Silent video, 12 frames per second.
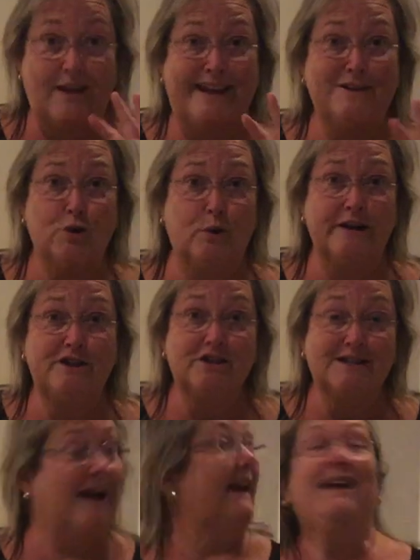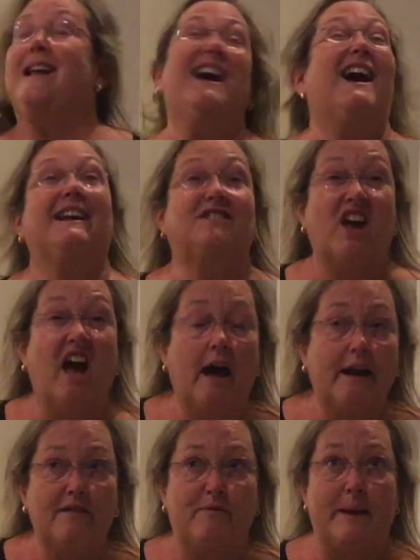And Tori just got a
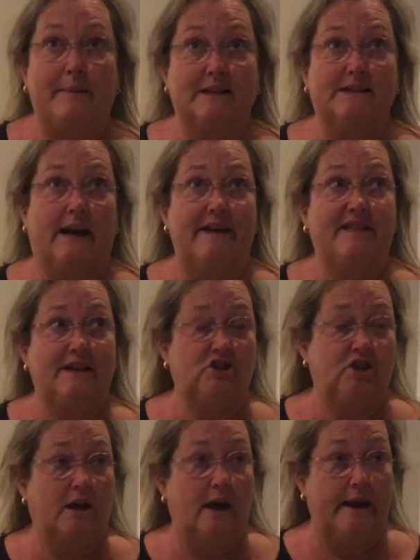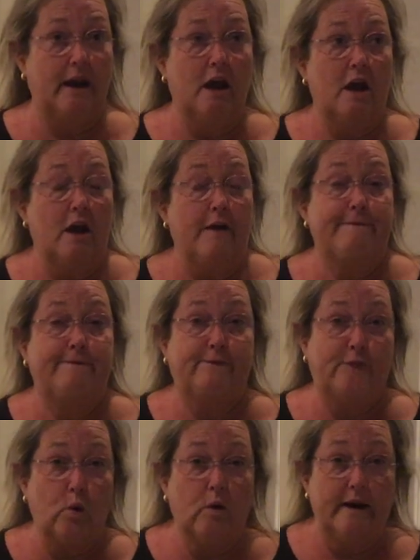ton of babies. I think she got
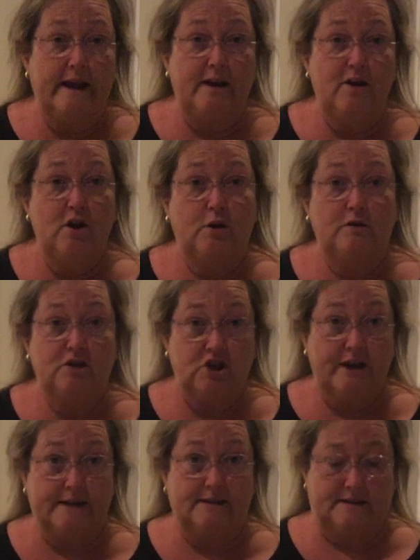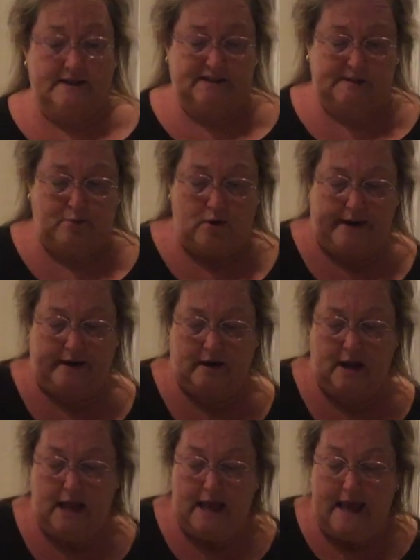40 new chicks this spring.
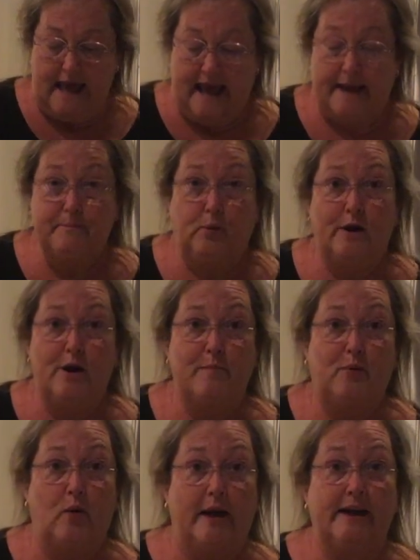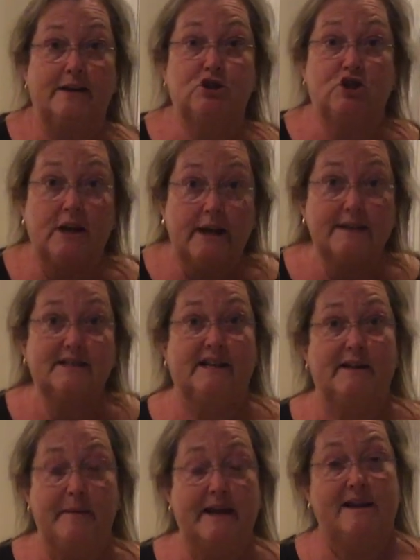And boy, oh boy, she is
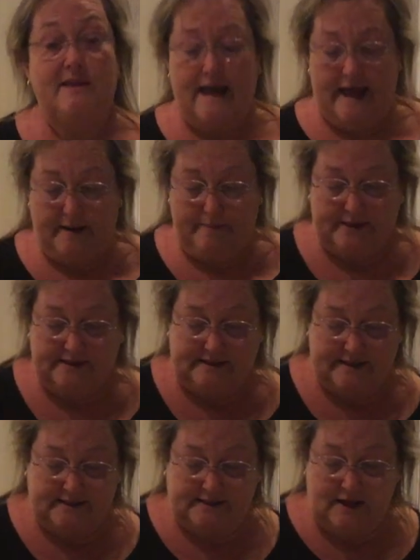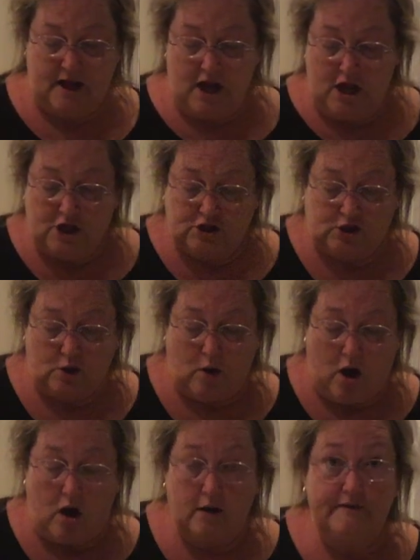gonna be in the egg business. So
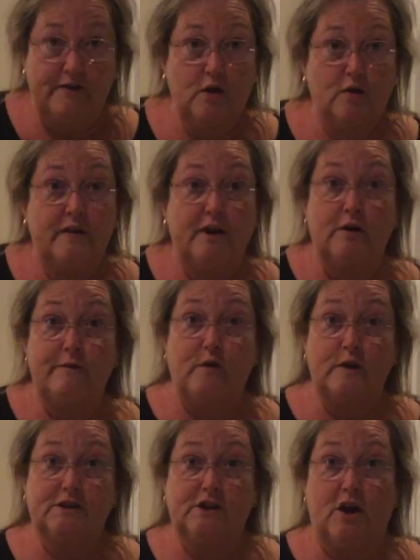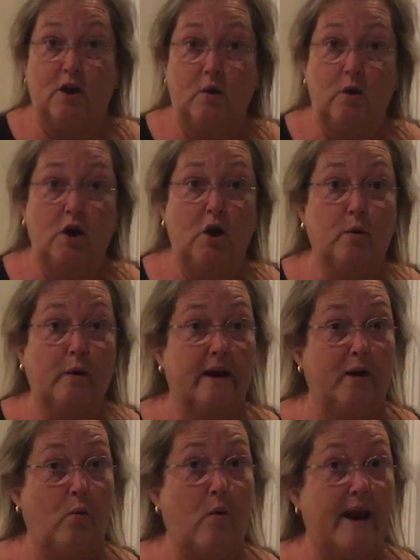all of you that are in Frisco who are
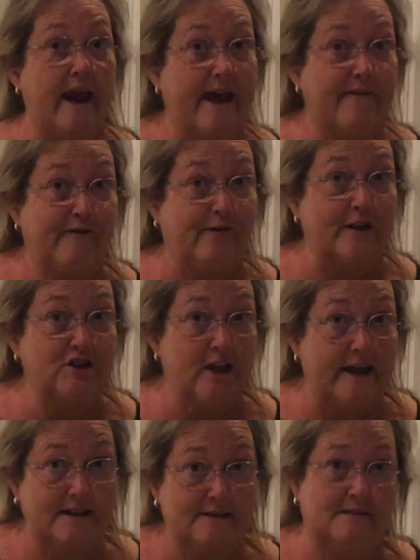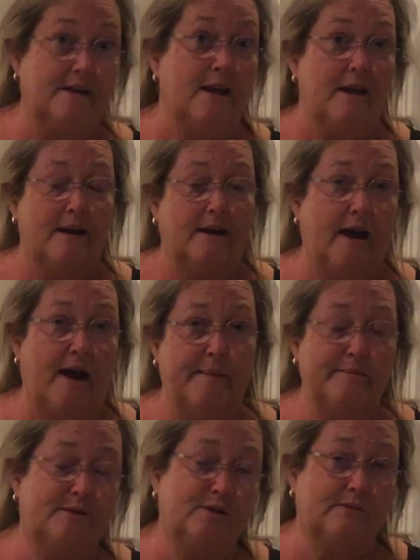gonna wanna have fresh eggs
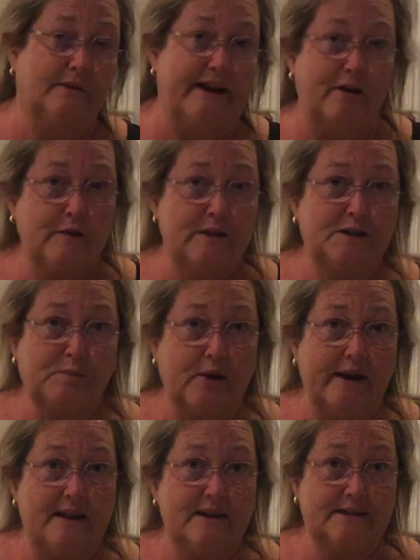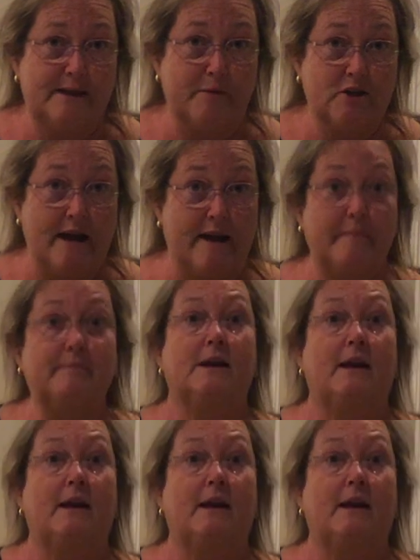comes later in the spring and the summertime,